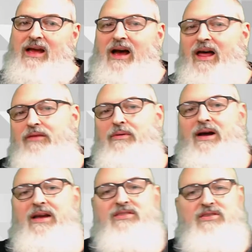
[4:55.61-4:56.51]

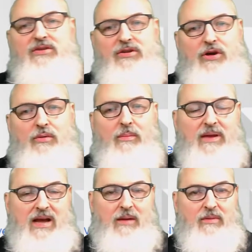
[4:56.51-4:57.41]
Otherwise, you will
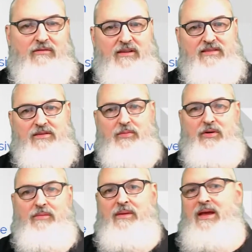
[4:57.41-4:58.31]
become
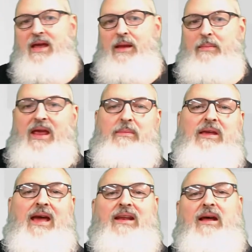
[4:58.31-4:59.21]
invisible and
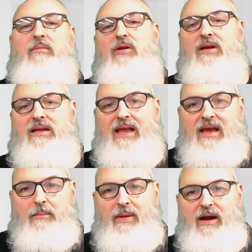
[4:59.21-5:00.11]
maybe end up looking like
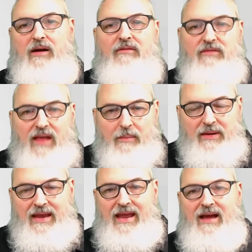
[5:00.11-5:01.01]
a pair of
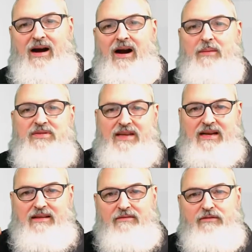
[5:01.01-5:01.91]
flopping arms and
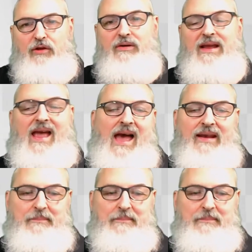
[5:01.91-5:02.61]
a floating head.